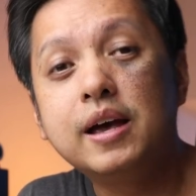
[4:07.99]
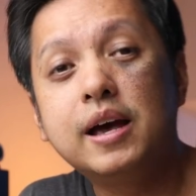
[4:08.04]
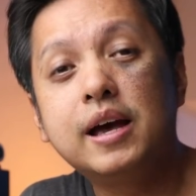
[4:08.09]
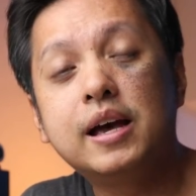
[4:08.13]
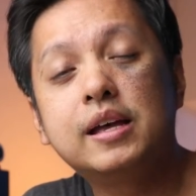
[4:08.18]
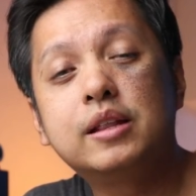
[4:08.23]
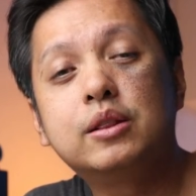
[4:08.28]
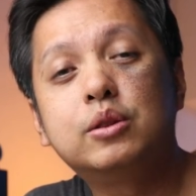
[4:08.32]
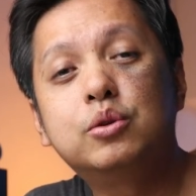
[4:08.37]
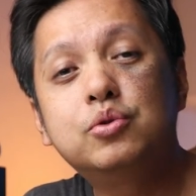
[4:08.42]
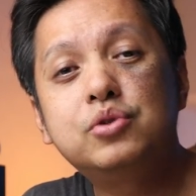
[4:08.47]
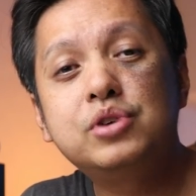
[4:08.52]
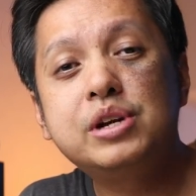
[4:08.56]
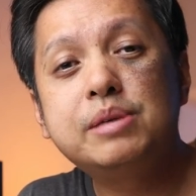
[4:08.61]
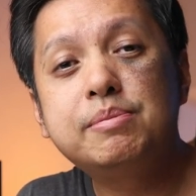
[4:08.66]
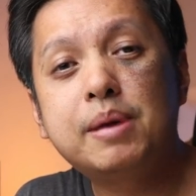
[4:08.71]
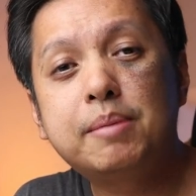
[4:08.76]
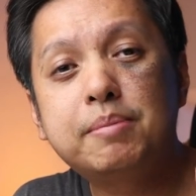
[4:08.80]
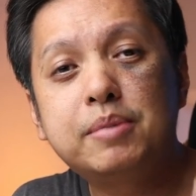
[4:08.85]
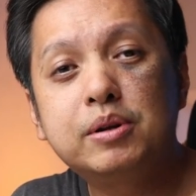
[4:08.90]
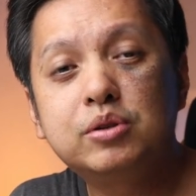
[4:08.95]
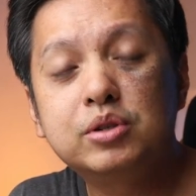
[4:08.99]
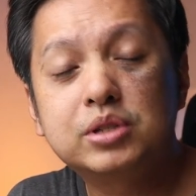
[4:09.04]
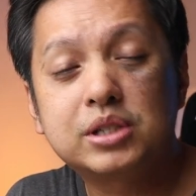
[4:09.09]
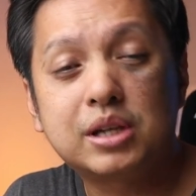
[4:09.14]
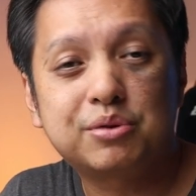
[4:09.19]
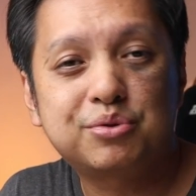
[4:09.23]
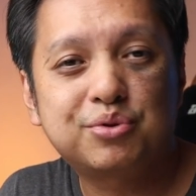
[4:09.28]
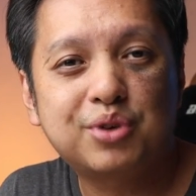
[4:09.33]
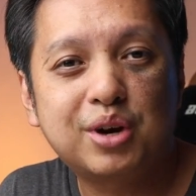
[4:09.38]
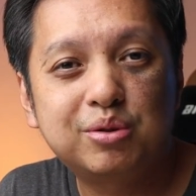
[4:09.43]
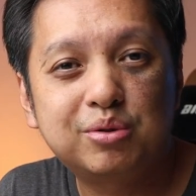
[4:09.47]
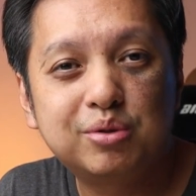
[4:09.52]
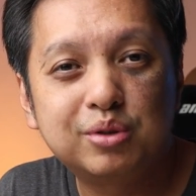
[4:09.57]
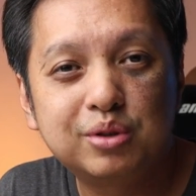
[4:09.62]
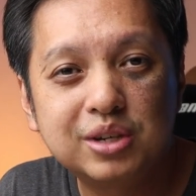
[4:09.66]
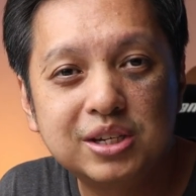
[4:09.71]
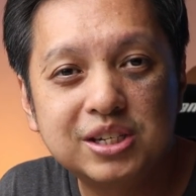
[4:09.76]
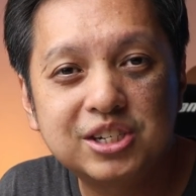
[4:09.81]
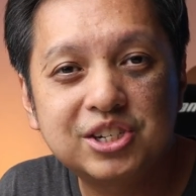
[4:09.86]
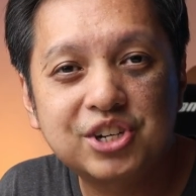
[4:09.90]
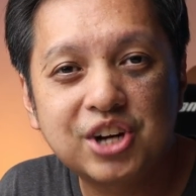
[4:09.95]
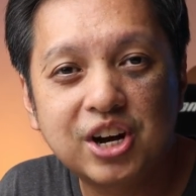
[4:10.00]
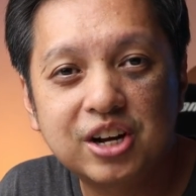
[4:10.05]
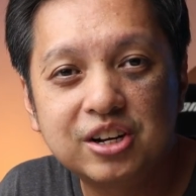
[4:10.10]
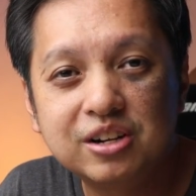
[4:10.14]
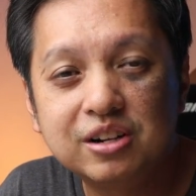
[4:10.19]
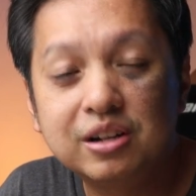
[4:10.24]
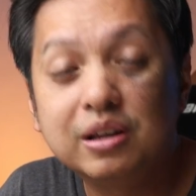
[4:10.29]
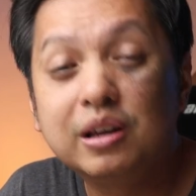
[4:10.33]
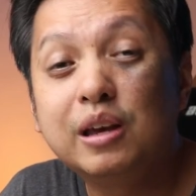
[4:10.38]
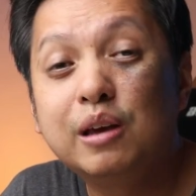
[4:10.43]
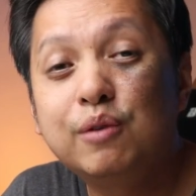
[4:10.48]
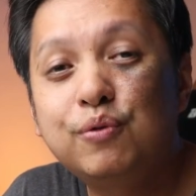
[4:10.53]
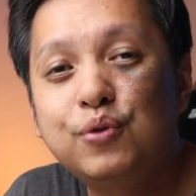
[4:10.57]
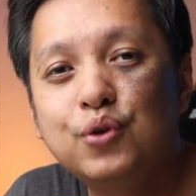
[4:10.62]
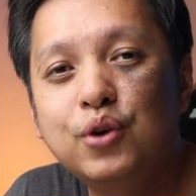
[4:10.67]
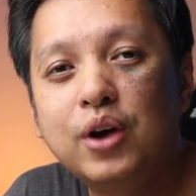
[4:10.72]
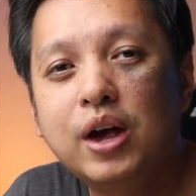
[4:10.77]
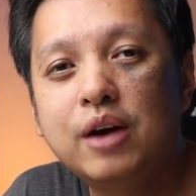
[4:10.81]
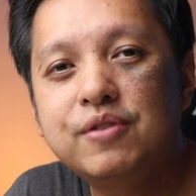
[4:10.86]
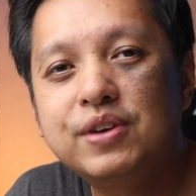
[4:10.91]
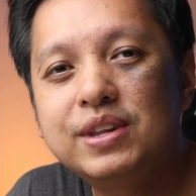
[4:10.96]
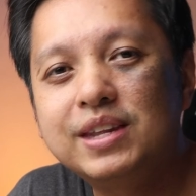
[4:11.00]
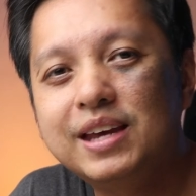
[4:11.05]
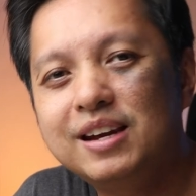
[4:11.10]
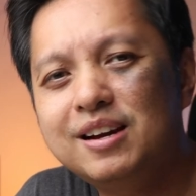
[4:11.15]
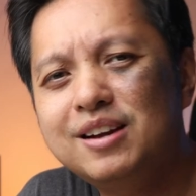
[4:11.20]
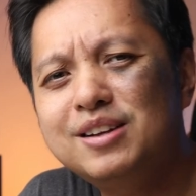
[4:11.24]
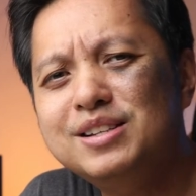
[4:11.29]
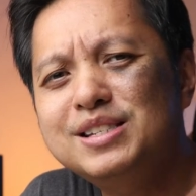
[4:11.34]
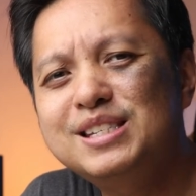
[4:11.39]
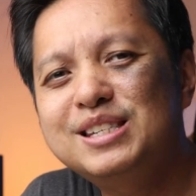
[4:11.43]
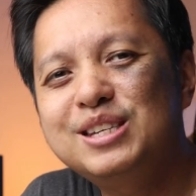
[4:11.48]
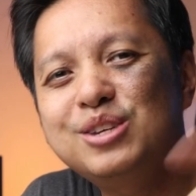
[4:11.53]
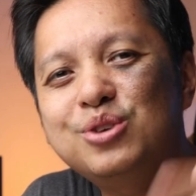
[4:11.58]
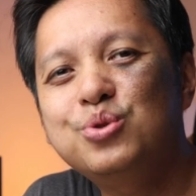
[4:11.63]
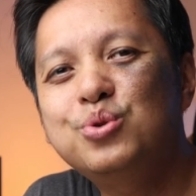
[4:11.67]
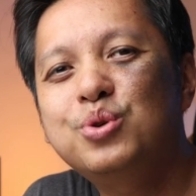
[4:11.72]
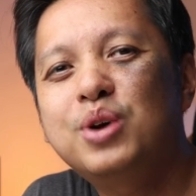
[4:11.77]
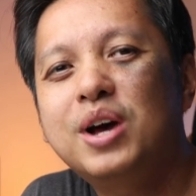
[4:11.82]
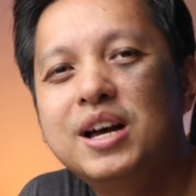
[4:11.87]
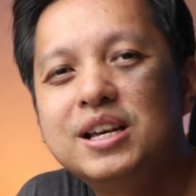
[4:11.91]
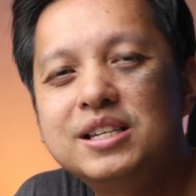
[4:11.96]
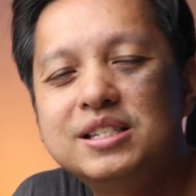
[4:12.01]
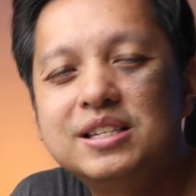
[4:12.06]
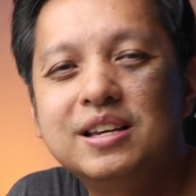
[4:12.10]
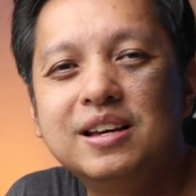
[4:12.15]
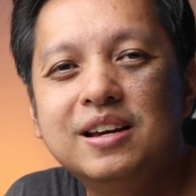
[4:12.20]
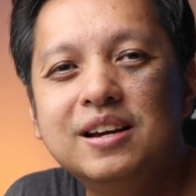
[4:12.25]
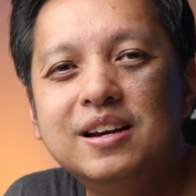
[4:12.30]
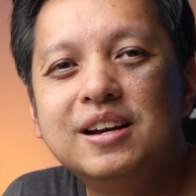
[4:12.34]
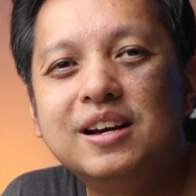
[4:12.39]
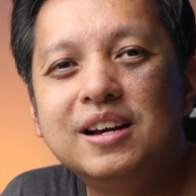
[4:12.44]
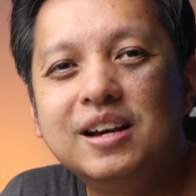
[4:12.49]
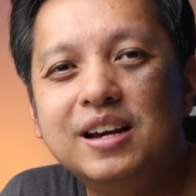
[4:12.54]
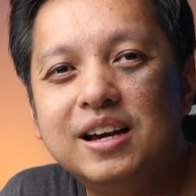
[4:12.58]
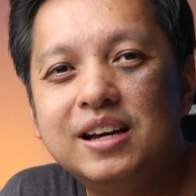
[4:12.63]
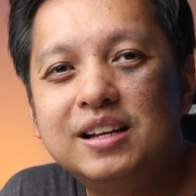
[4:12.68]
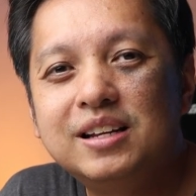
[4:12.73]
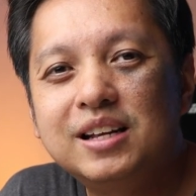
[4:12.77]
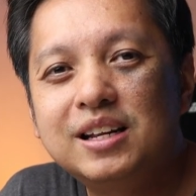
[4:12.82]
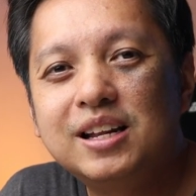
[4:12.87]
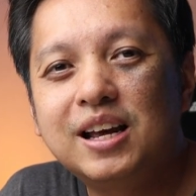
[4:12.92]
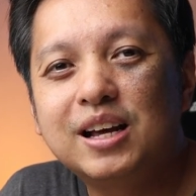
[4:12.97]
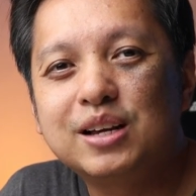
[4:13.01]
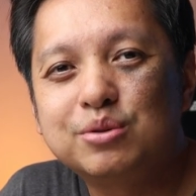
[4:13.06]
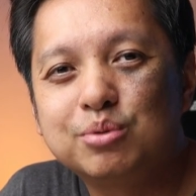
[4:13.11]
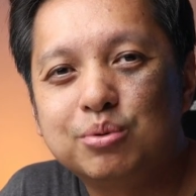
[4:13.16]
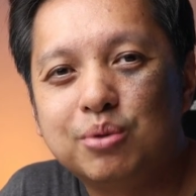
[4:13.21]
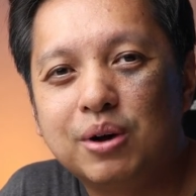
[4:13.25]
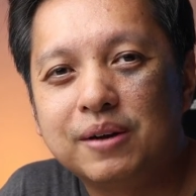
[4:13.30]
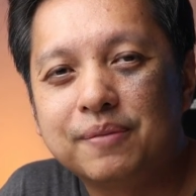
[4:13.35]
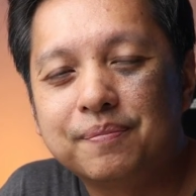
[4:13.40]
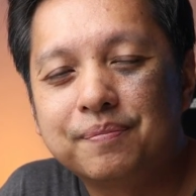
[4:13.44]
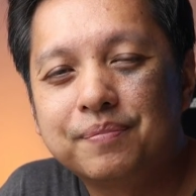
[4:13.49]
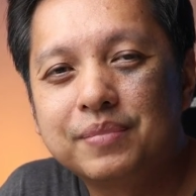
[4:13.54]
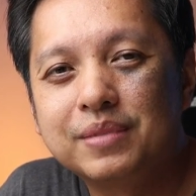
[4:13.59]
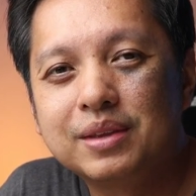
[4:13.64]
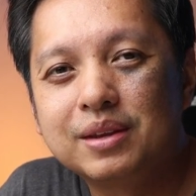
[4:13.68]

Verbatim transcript: and do remember to subscribe to this channel if you haven't and i'll see you guys in the next one